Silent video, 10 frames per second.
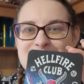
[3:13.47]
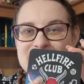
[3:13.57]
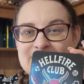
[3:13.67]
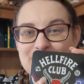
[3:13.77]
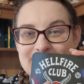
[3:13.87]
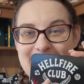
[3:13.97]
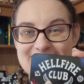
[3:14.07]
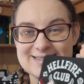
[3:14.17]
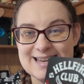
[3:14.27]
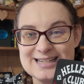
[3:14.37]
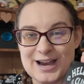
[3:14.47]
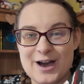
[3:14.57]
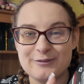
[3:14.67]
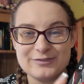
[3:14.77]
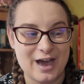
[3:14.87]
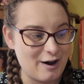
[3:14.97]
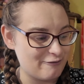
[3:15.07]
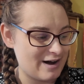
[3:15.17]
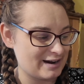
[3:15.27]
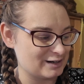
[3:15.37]
really want to get the t-shirt with the
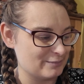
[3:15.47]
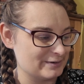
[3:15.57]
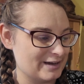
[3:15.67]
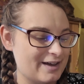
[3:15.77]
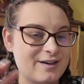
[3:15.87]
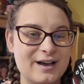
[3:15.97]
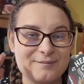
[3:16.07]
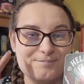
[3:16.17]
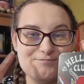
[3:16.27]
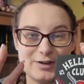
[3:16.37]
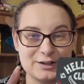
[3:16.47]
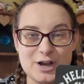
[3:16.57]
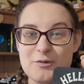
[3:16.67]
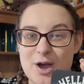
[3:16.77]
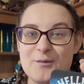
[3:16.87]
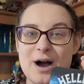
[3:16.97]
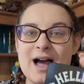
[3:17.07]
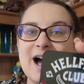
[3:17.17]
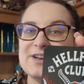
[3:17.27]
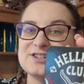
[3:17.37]
Hellfire Club on it. I don't know
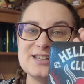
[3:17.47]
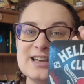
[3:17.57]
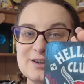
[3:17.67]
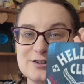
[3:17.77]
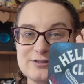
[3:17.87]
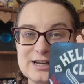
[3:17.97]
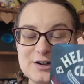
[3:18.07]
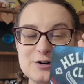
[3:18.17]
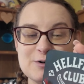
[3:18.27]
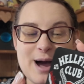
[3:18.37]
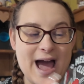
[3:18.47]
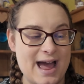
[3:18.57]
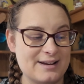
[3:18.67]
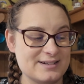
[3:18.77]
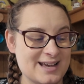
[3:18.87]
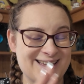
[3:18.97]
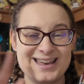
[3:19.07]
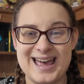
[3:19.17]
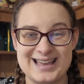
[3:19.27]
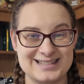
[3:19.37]
why, I just think it looks really cool. And
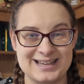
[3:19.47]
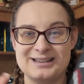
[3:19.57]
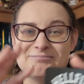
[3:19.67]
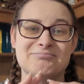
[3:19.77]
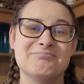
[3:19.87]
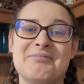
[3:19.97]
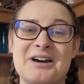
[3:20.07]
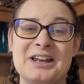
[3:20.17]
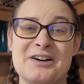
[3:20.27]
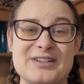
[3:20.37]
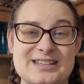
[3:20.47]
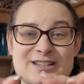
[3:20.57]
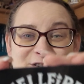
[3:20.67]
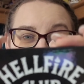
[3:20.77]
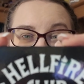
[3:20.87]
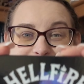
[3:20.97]
Eddie, I love Eddie so